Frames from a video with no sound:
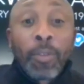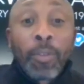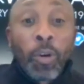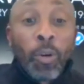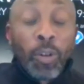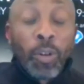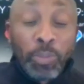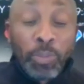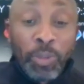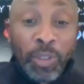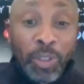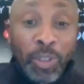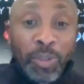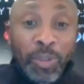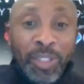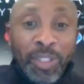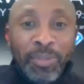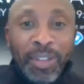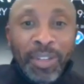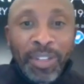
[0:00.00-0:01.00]
Coach Peter
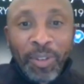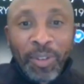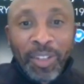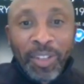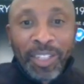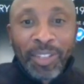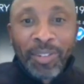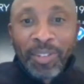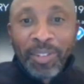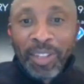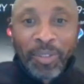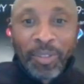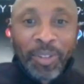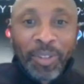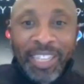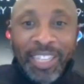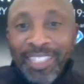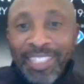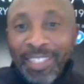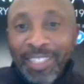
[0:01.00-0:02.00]
Musimani got into
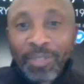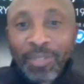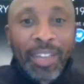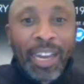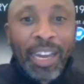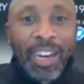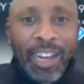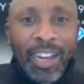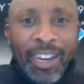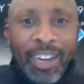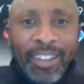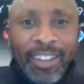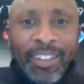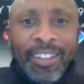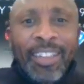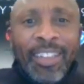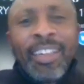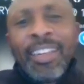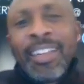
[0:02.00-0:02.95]
negotiations with Al Ahly.